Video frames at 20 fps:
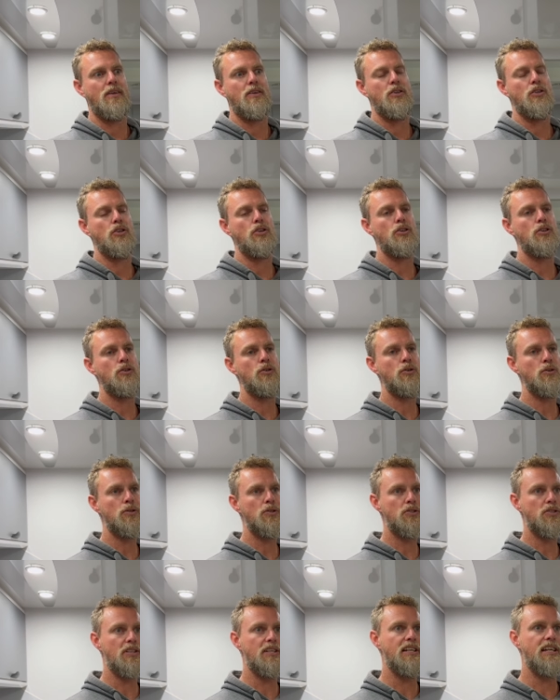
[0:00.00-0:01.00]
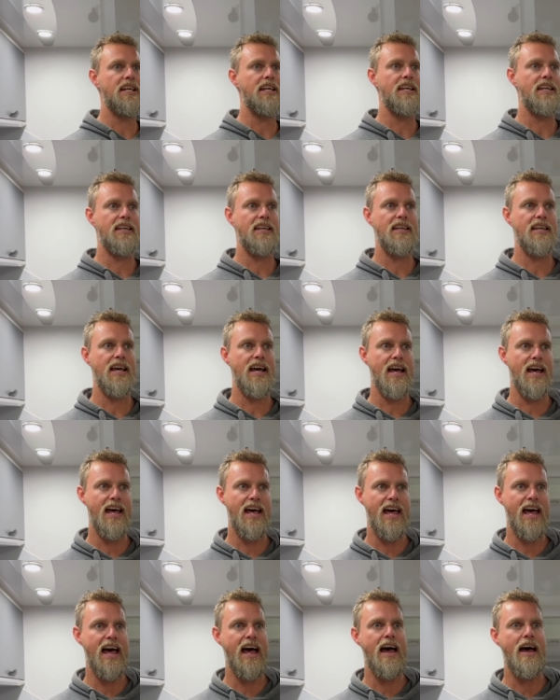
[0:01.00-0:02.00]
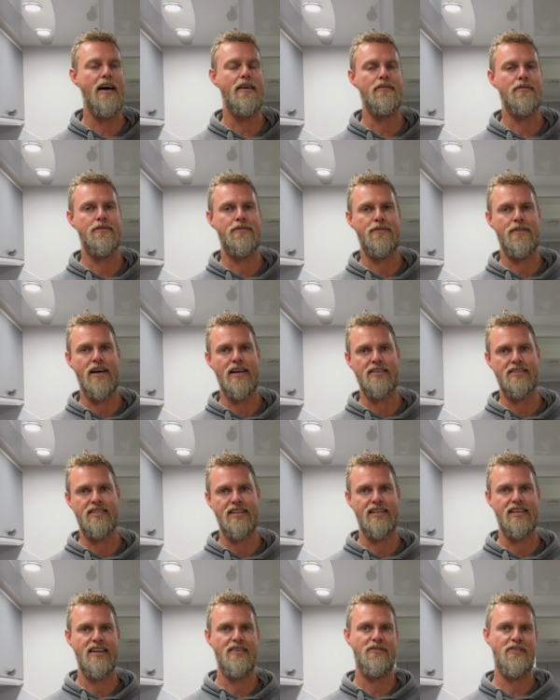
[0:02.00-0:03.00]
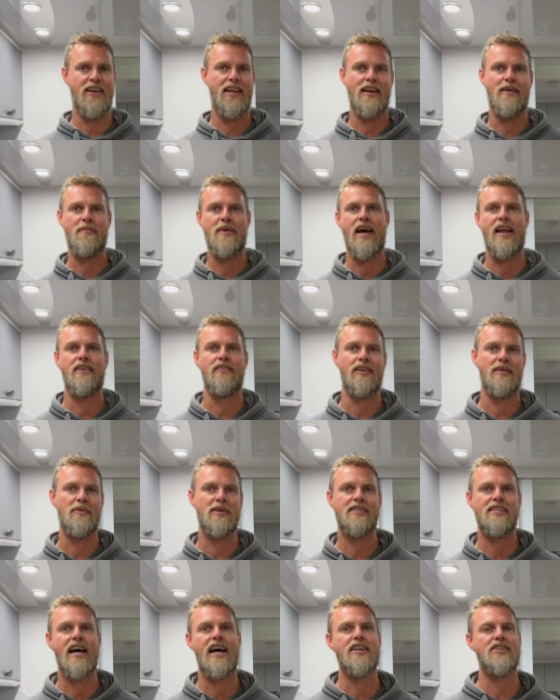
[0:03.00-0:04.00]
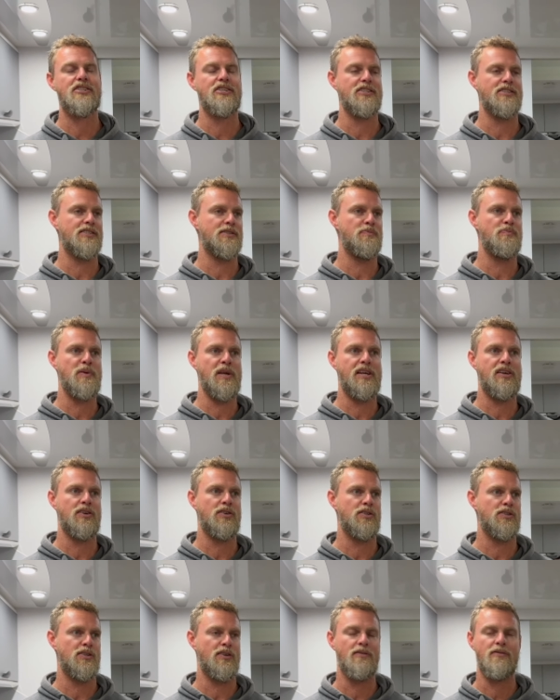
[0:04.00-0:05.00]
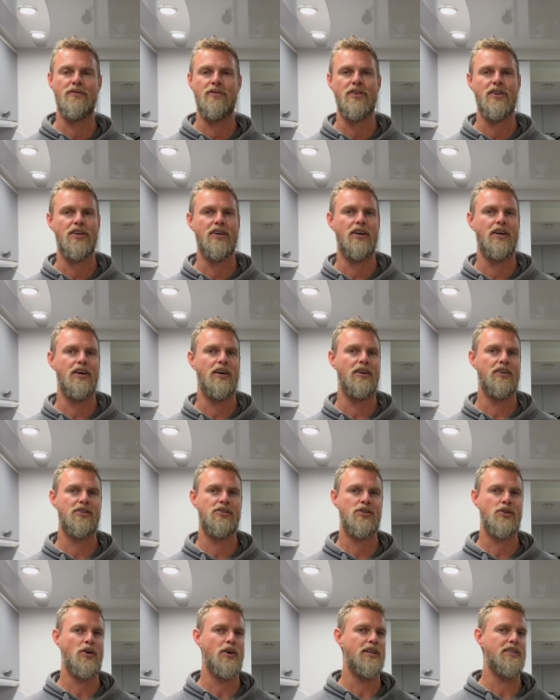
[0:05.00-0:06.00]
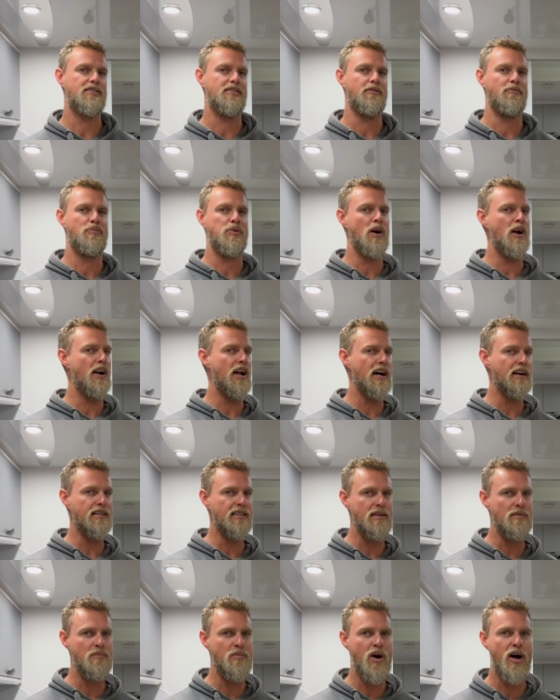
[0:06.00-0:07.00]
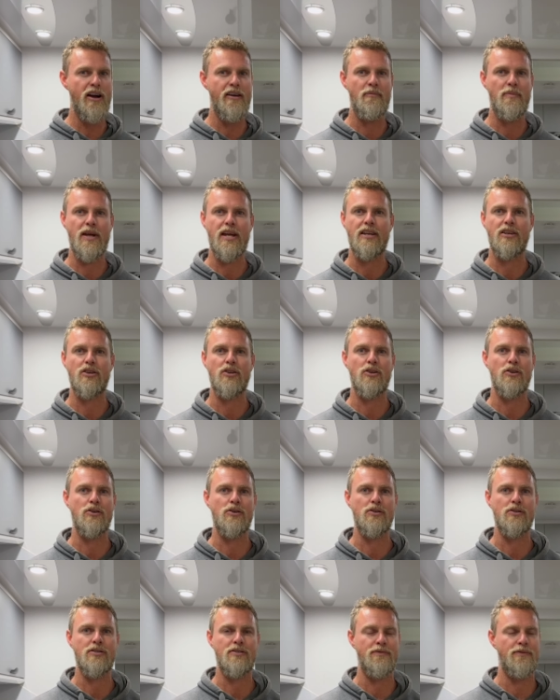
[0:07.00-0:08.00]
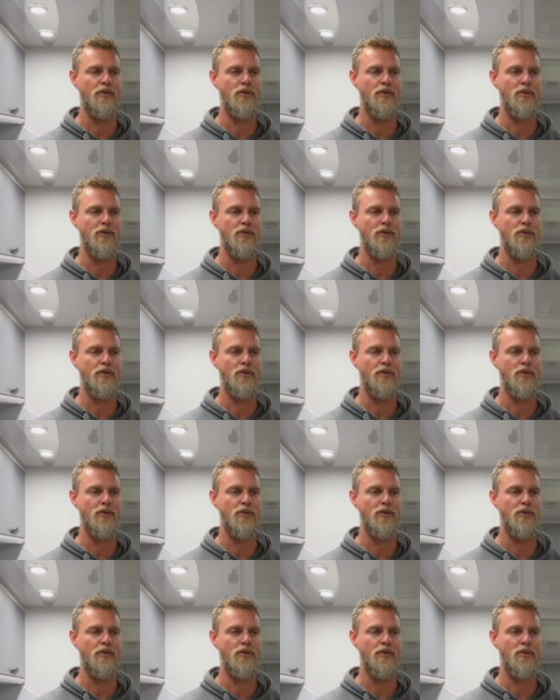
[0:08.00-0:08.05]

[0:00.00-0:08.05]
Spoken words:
usually have a significant amount of limitations because of the choice of product that might have been used.